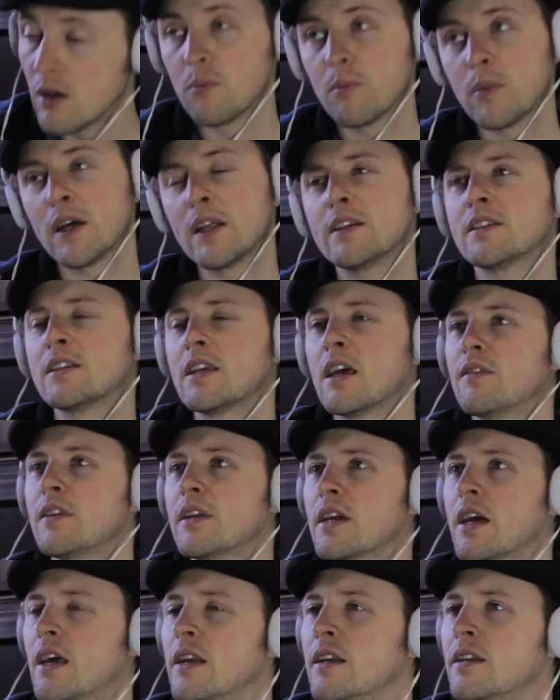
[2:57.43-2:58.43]
But it's definitely
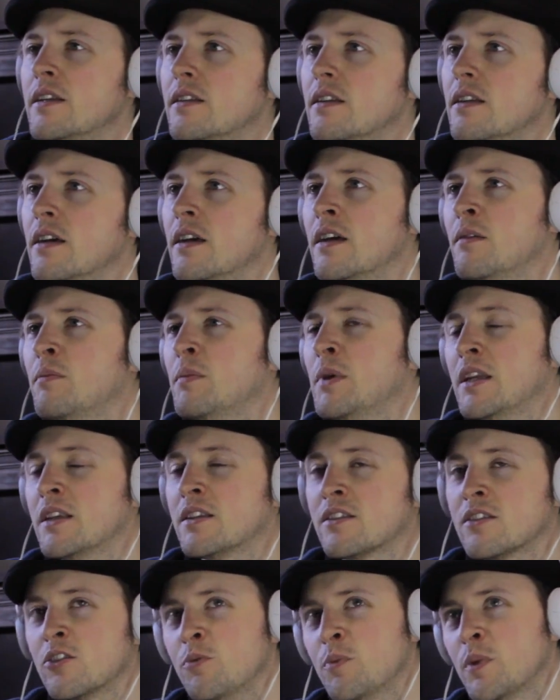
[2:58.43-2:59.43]
kind of, I mean,
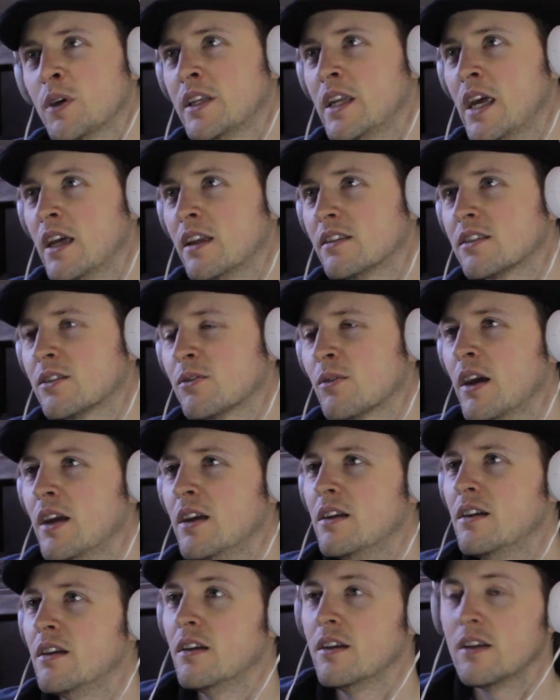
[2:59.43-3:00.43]
it's super dense,
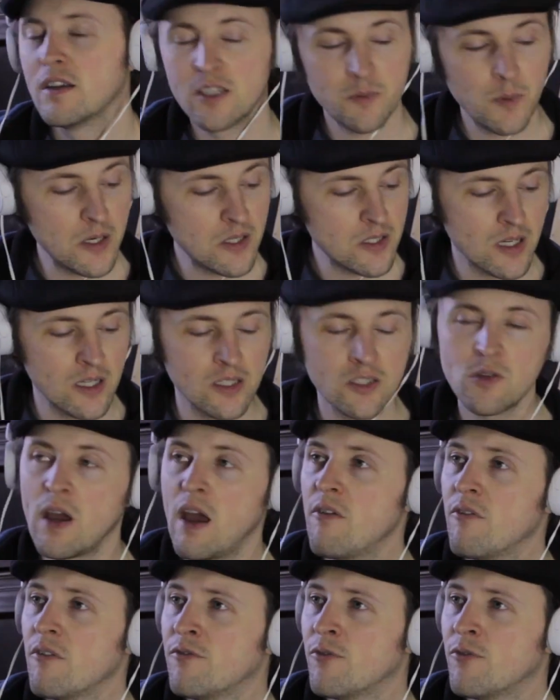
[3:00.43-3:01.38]
right? Especially because you have a